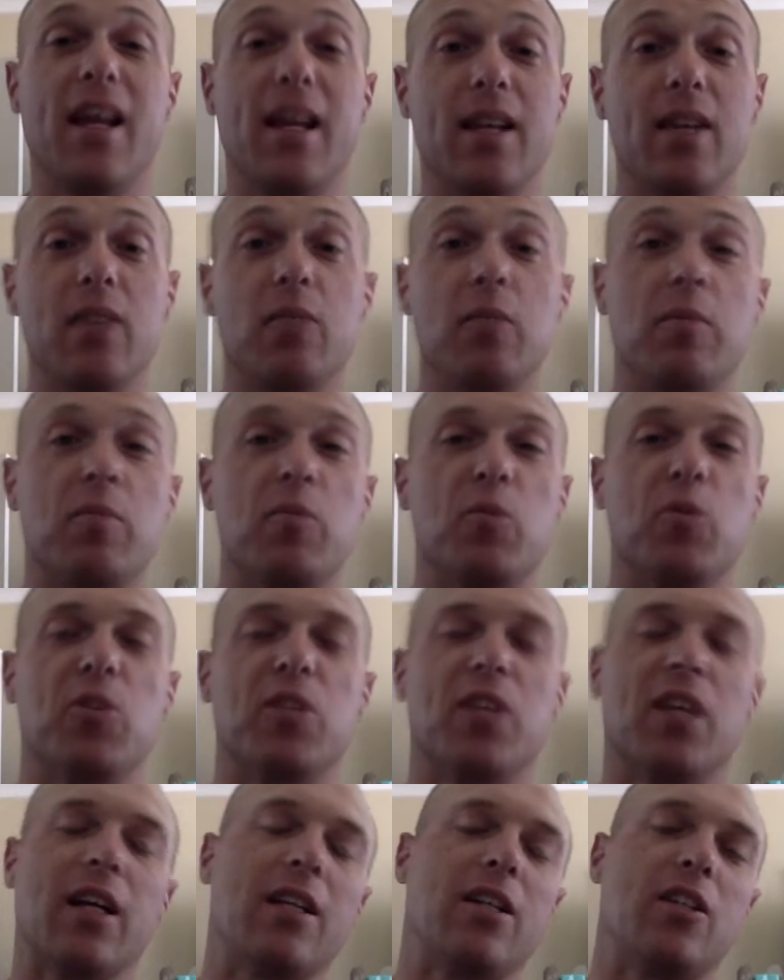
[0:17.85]
and a little bit more
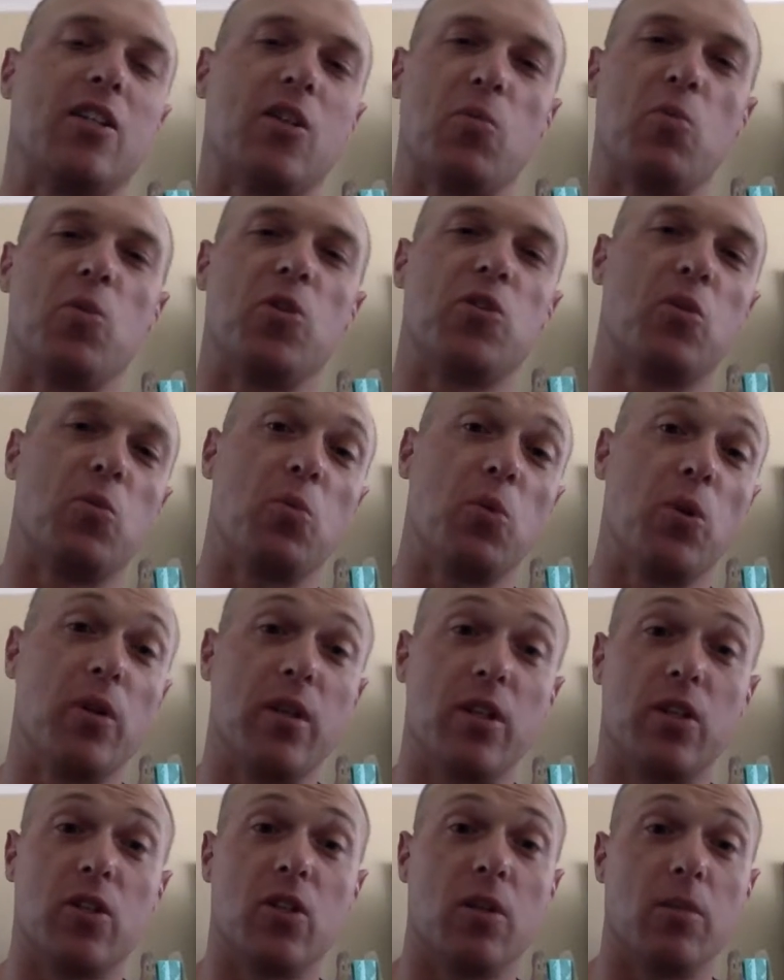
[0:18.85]
sluggish than what you were
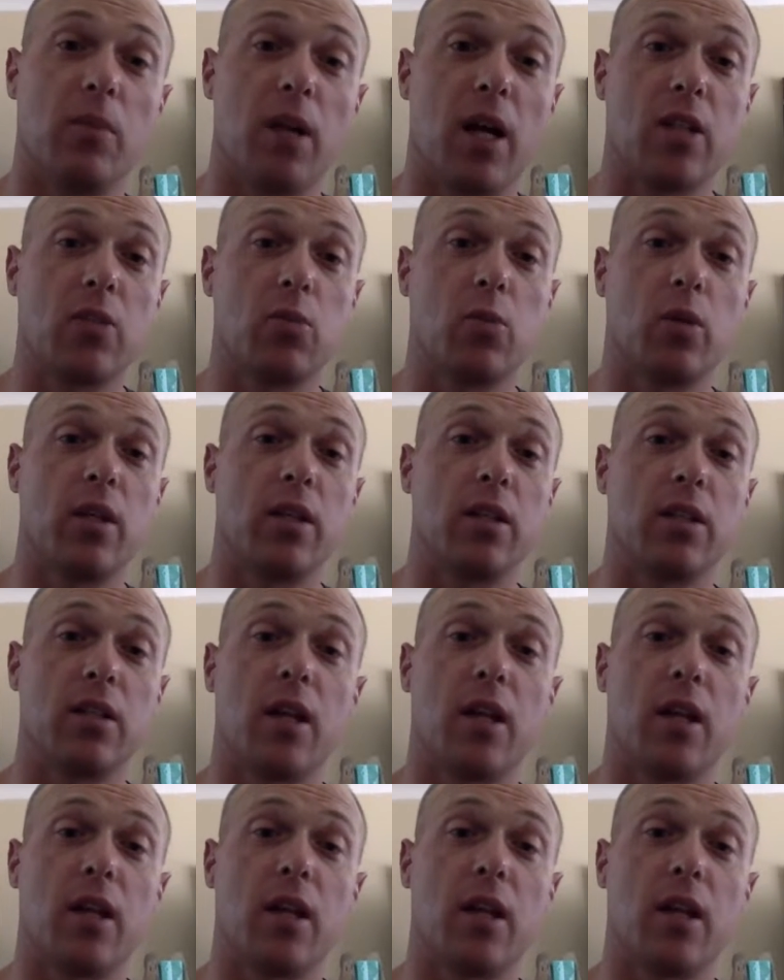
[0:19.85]
this time last week.